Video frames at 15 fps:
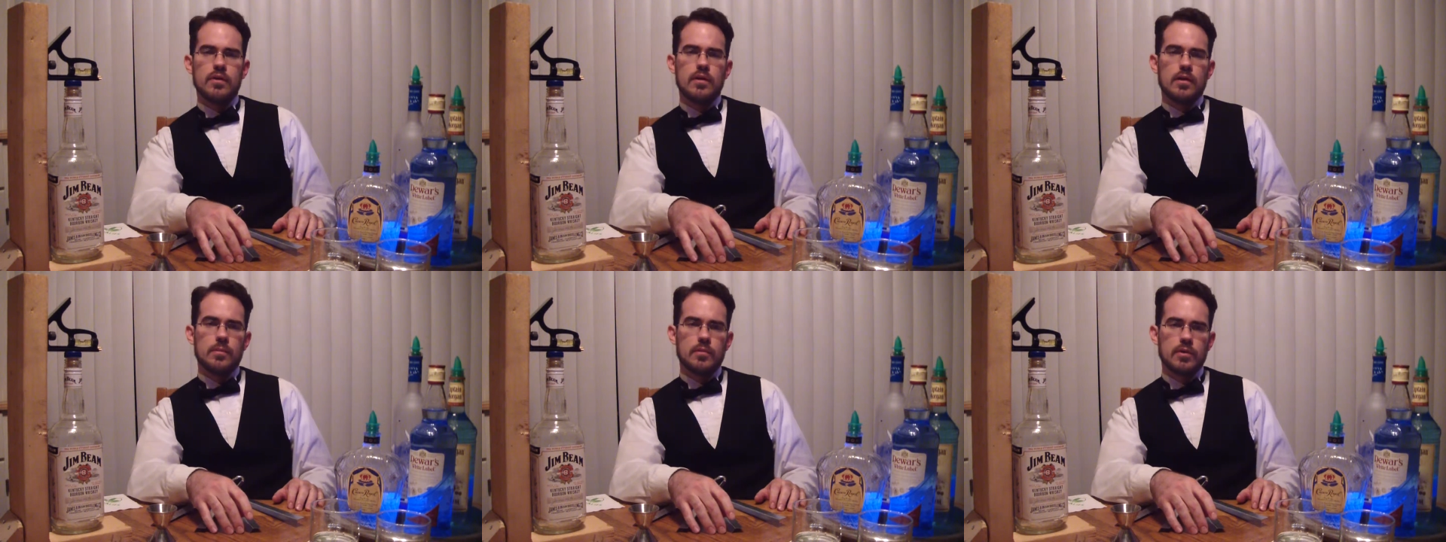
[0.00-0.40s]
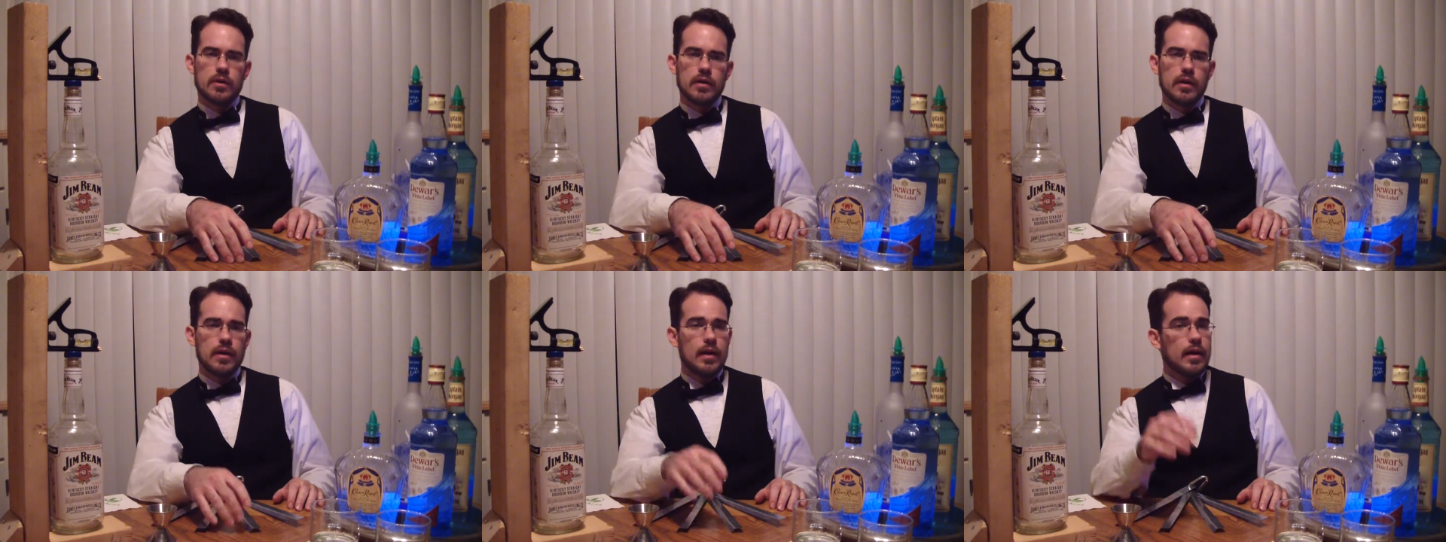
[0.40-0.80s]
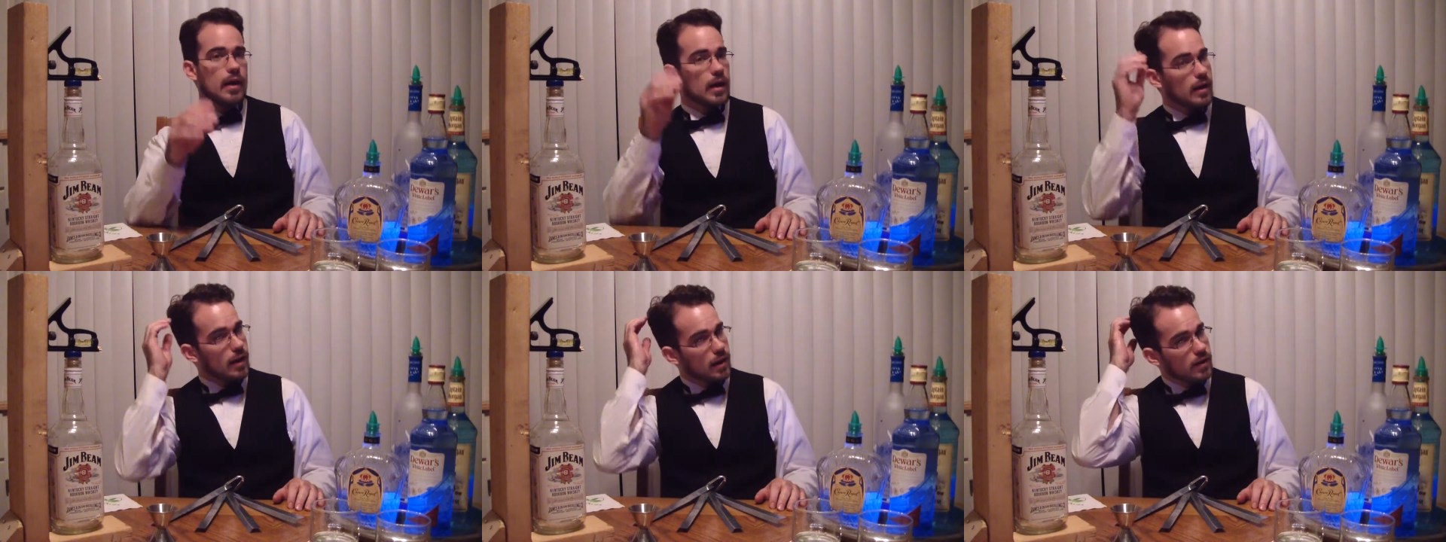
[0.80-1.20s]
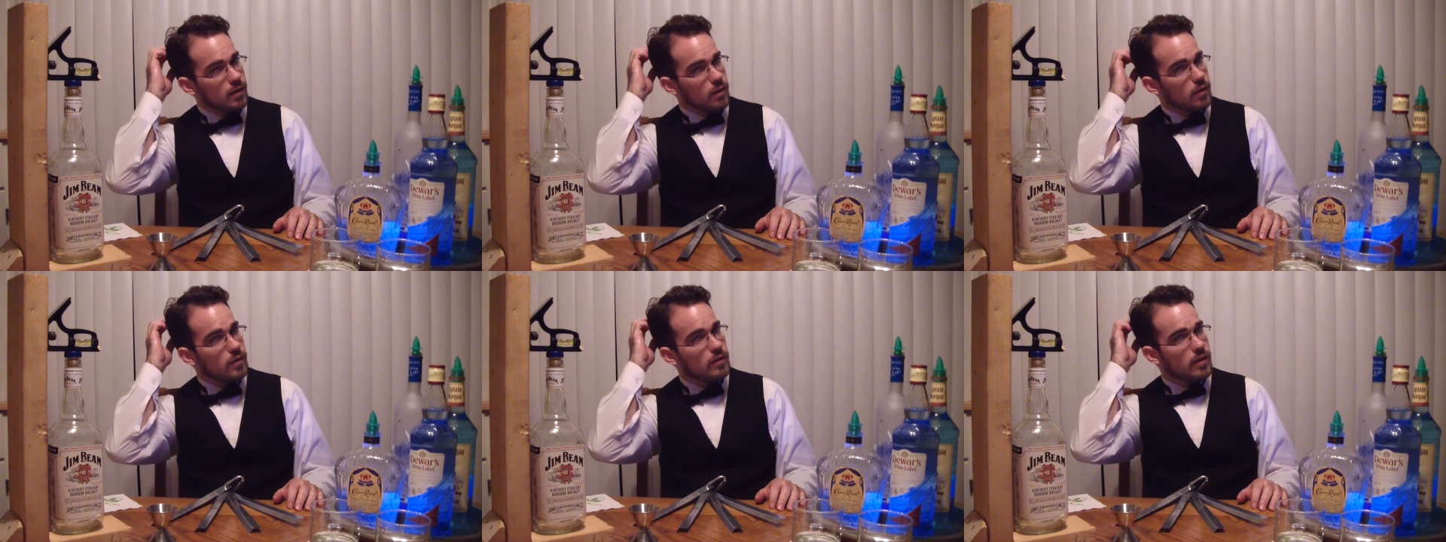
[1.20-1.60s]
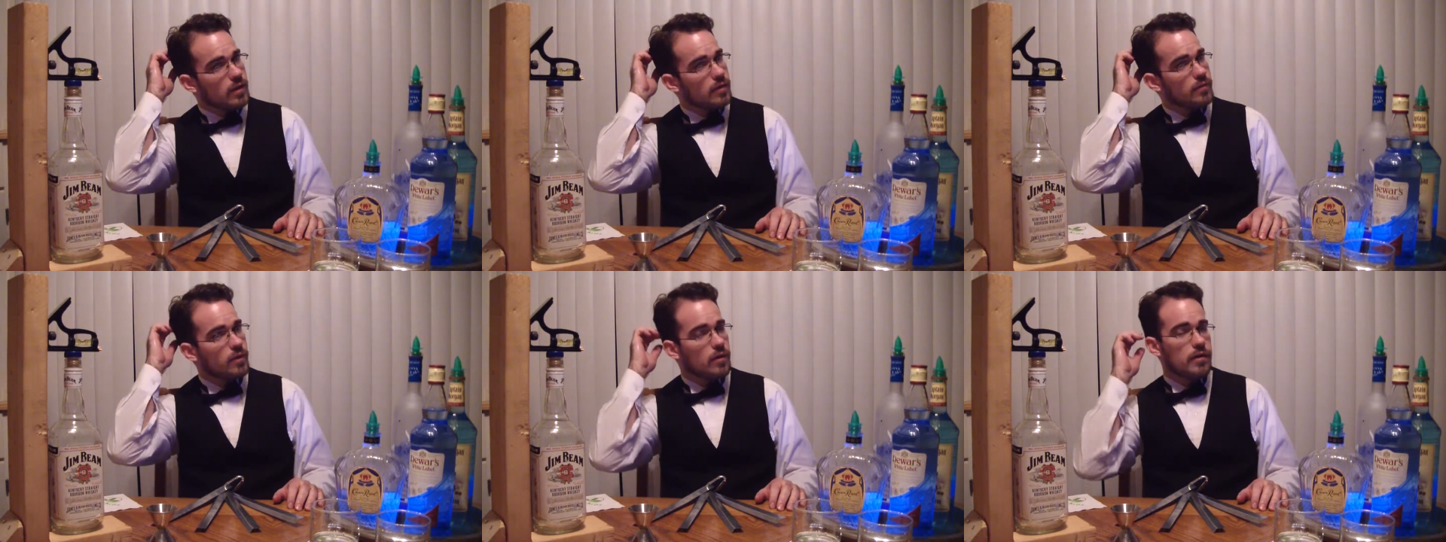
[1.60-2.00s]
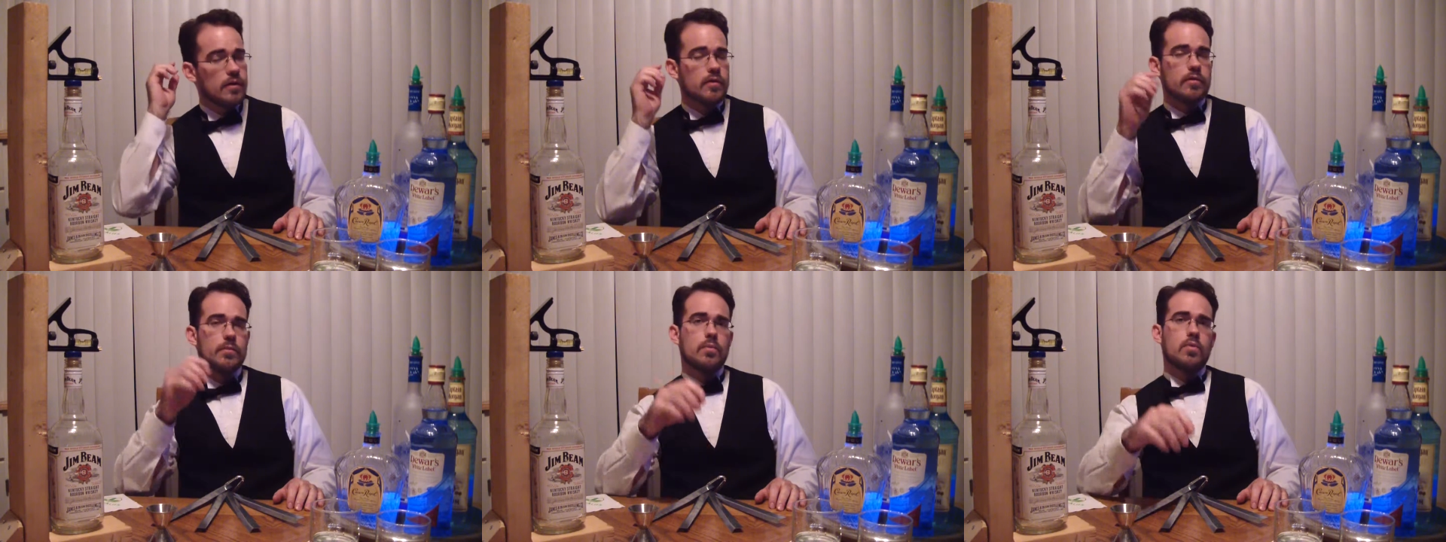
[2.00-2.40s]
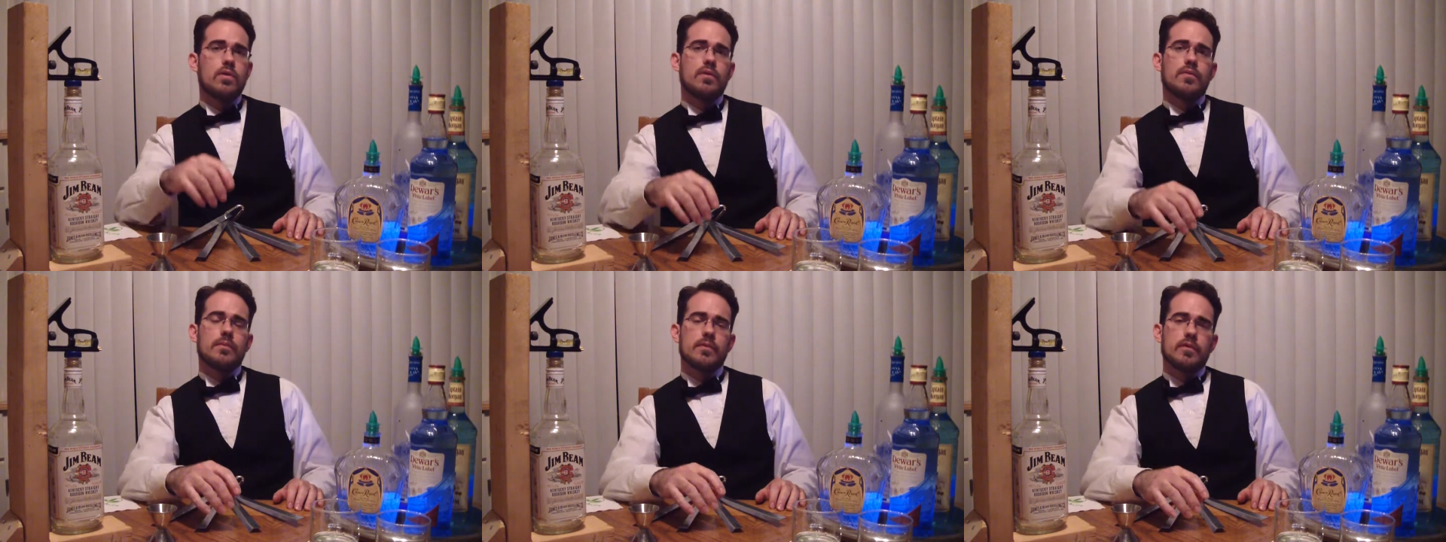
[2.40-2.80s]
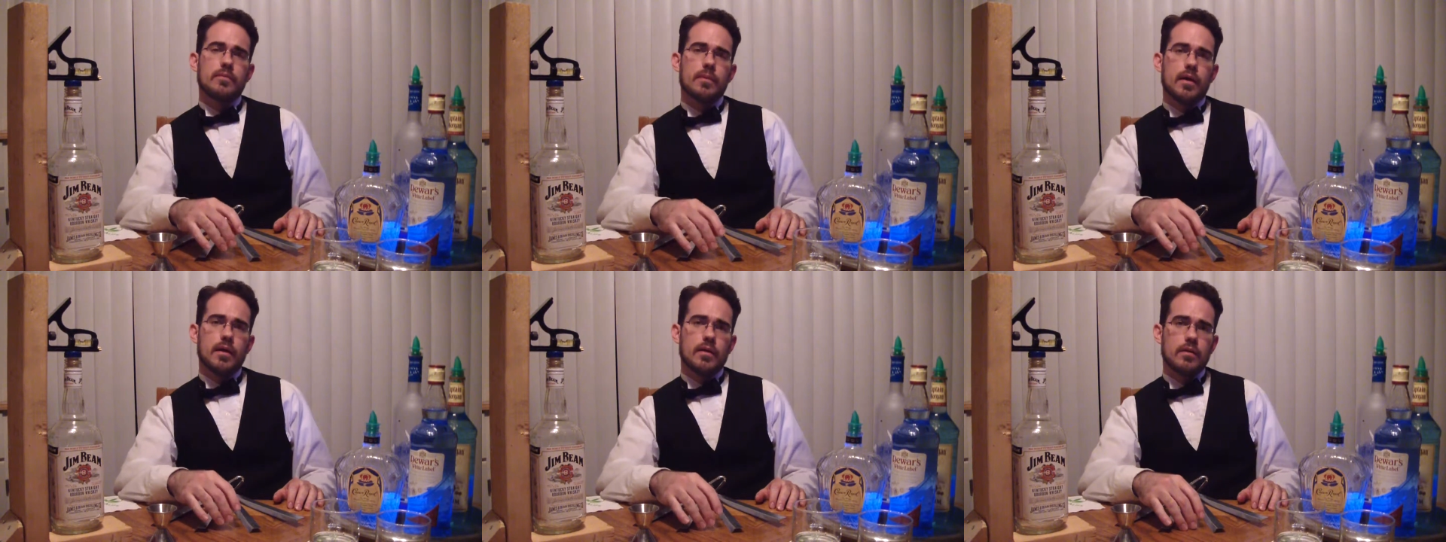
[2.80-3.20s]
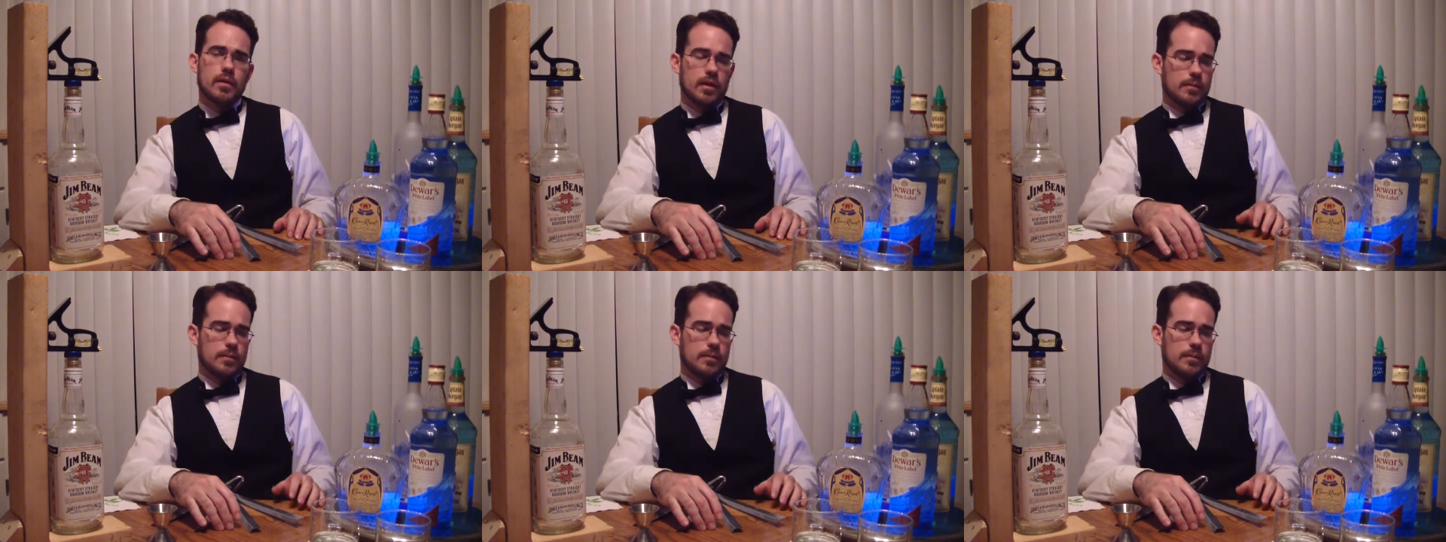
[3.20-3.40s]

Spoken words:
number, and I, knowing that I've already overpoured from this bottle,